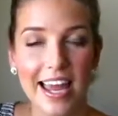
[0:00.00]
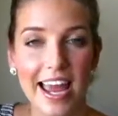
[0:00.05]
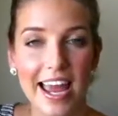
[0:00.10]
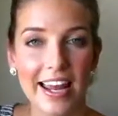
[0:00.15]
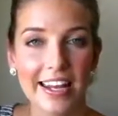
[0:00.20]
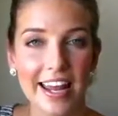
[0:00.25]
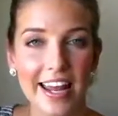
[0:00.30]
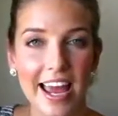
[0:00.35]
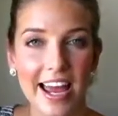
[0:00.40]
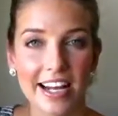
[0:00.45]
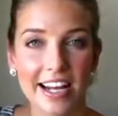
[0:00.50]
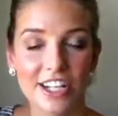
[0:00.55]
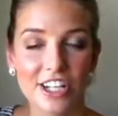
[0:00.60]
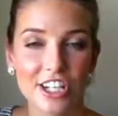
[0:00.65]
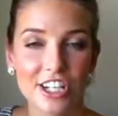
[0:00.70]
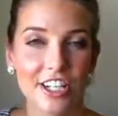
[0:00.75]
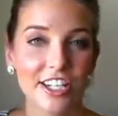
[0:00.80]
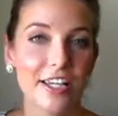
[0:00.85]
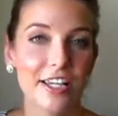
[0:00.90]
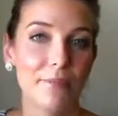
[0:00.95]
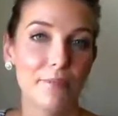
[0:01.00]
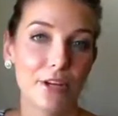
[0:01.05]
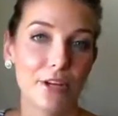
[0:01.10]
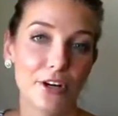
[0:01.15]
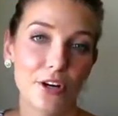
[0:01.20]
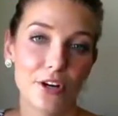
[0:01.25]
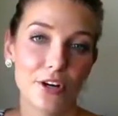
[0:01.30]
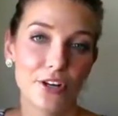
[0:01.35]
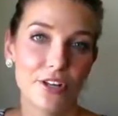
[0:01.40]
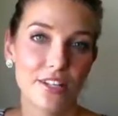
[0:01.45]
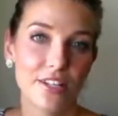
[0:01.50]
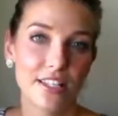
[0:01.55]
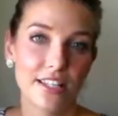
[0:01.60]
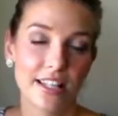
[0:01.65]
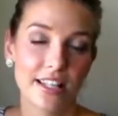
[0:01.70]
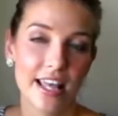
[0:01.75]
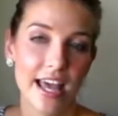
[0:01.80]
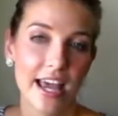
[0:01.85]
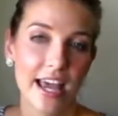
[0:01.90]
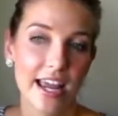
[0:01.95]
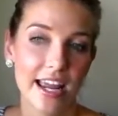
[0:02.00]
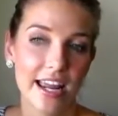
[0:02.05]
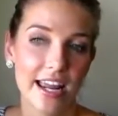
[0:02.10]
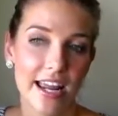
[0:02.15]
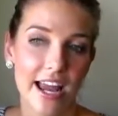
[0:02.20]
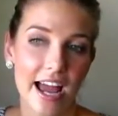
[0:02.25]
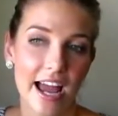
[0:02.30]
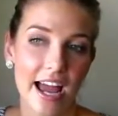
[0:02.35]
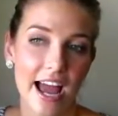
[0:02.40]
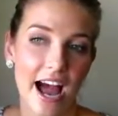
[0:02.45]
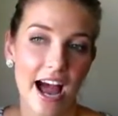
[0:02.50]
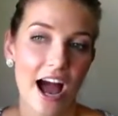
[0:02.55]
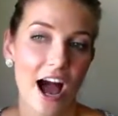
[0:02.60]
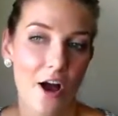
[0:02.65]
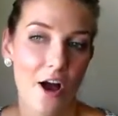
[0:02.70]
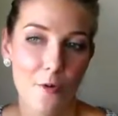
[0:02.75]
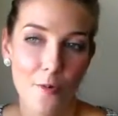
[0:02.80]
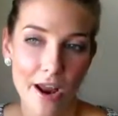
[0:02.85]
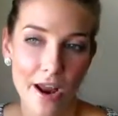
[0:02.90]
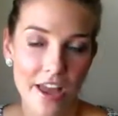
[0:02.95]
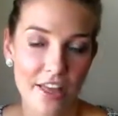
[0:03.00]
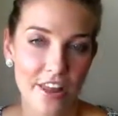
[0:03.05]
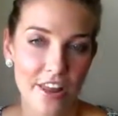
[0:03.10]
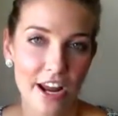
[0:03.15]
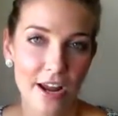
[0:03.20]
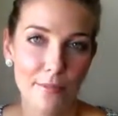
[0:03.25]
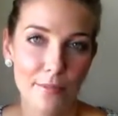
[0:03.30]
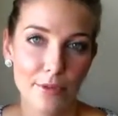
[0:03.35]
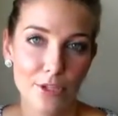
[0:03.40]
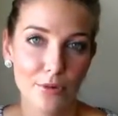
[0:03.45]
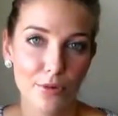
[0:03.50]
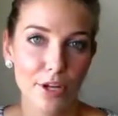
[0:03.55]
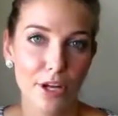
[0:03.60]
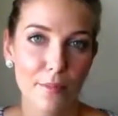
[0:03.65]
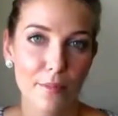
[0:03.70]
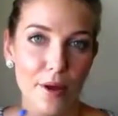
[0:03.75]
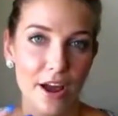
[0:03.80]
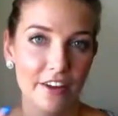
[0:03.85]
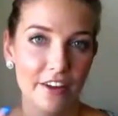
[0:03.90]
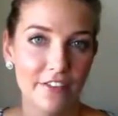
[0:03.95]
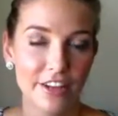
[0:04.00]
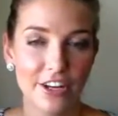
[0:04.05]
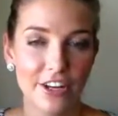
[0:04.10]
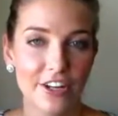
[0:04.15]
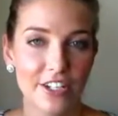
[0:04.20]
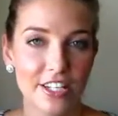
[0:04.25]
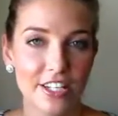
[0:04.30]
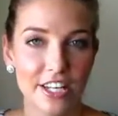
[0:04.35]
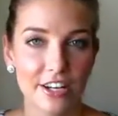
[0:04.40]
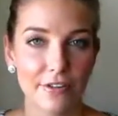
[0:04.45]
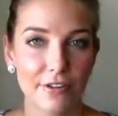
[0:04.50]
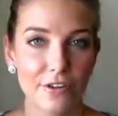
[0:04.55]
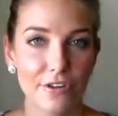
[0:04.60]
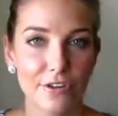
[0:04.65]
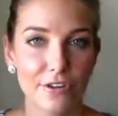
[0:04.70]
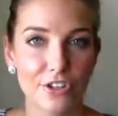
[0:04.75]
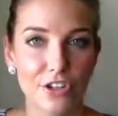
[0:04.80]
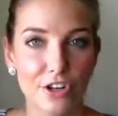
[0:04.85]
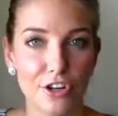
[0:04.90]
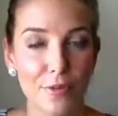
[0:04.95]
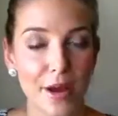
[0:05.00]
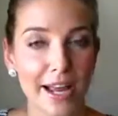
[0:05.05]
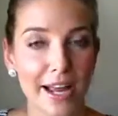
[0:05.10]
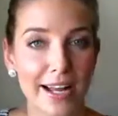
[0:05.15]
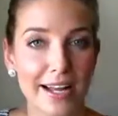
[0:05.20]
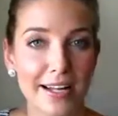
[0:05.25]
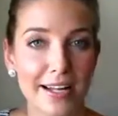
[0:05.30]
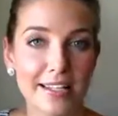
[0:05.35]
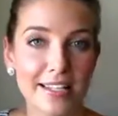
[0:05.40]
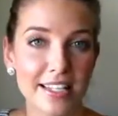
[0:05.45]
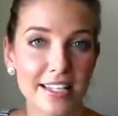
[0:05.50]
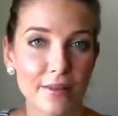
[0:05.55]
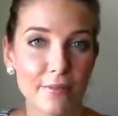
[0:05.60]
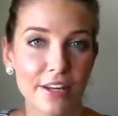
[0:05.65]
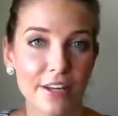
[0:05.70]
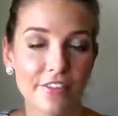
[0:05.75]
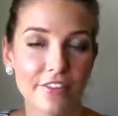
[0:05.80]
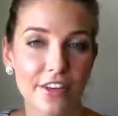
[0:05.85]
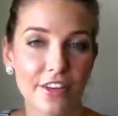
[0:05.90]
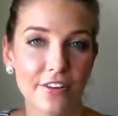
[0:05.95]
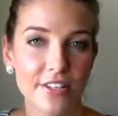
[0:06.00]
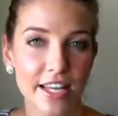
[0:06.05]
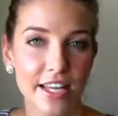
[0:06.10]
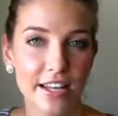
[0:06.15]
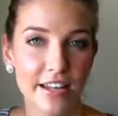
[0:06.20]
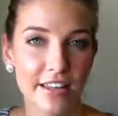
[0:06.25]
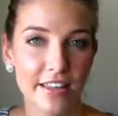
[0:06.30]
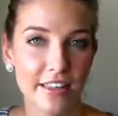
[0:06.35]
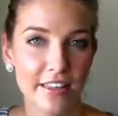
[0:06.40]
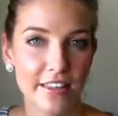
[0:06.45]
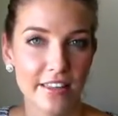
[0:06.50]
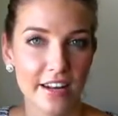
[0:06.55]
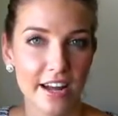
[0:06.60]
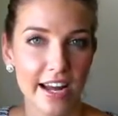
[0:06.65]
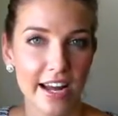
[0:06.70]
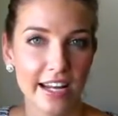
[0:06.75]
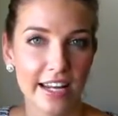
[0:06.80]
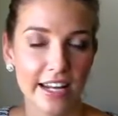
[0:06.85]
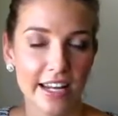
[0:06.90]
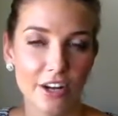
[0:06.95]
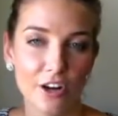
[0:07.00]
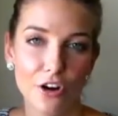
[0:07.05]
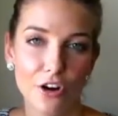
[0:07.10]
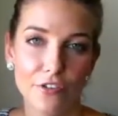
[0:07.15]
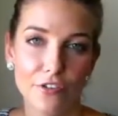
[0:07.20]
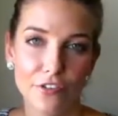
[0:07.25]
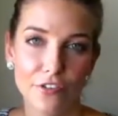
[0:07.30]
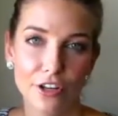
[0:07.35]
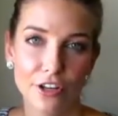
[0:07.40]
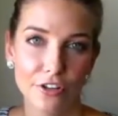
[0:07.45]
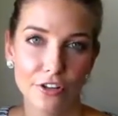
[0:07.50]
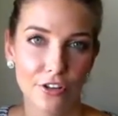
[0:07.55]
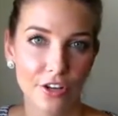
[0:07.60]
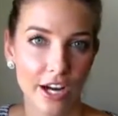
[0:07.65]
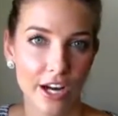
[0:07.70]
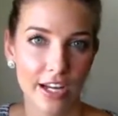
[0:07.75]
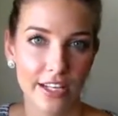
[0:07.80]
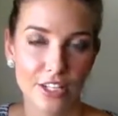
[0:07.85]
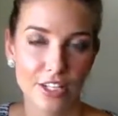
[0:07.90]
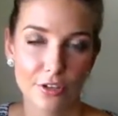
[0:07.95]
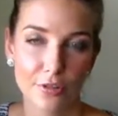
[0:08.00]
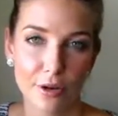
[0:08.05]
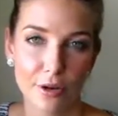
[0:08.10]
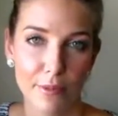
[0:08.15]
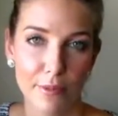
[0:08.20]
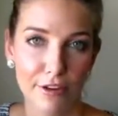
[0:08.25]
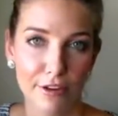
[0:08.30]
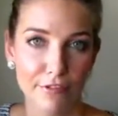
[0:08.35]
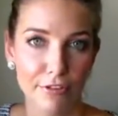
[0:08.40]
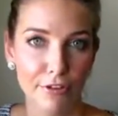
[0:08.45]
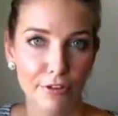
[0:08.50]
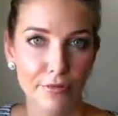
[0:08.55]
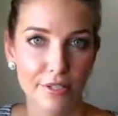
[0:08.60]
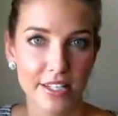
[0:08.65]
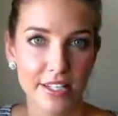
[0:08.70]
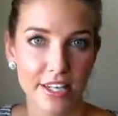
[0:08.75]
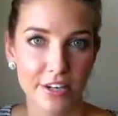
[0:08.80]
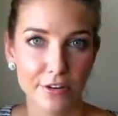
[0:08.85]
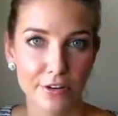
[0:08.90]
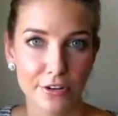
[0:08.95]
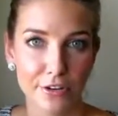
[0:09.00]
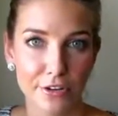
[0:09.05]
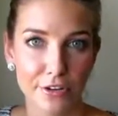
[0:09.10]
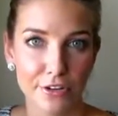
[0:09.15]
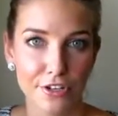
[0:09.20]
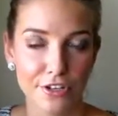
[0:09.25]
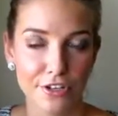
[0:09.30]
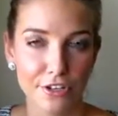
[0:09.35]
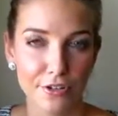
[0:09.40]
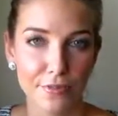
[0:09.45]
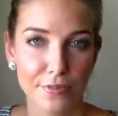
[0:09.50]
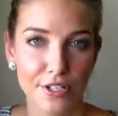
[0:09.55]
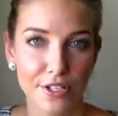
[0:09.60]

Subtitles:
And actually, because they are aware that I'm doing my videos here on YouTube, I asked them if there is anything that I can offer you guys who are my viewers here on YouTube.